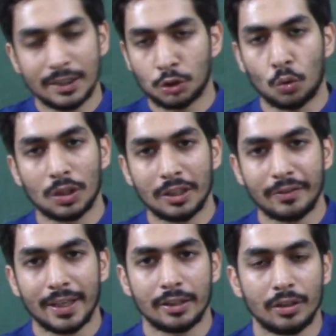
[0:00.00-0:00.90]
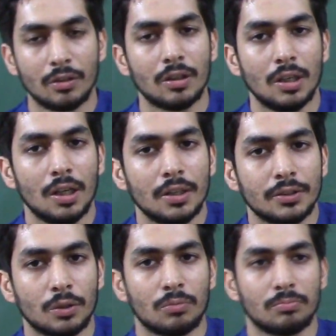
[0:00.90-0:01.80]
it's totally fine, you know.
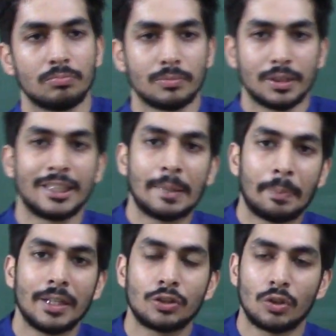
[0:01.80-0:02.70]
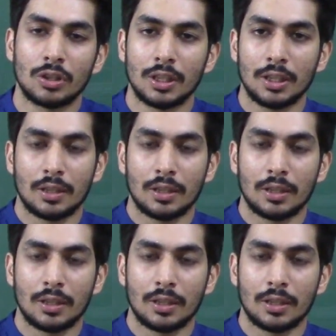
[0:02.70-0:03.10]
So it depends on the